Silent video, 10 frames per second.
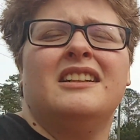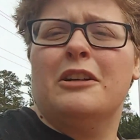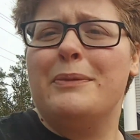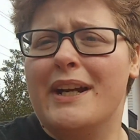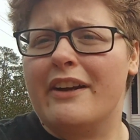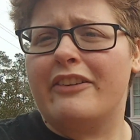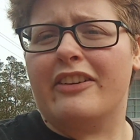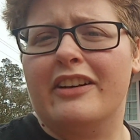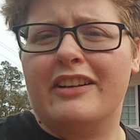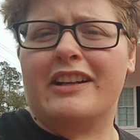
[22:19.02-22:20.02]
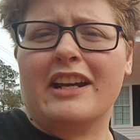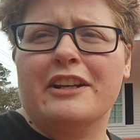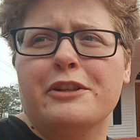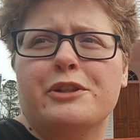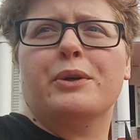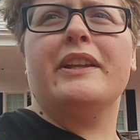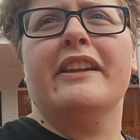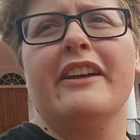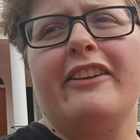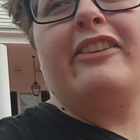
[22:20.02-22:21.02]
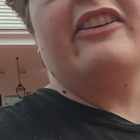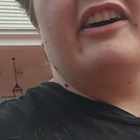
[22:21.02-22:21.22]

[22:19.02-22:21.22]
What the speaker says: Hope you guys kind of enjoyed this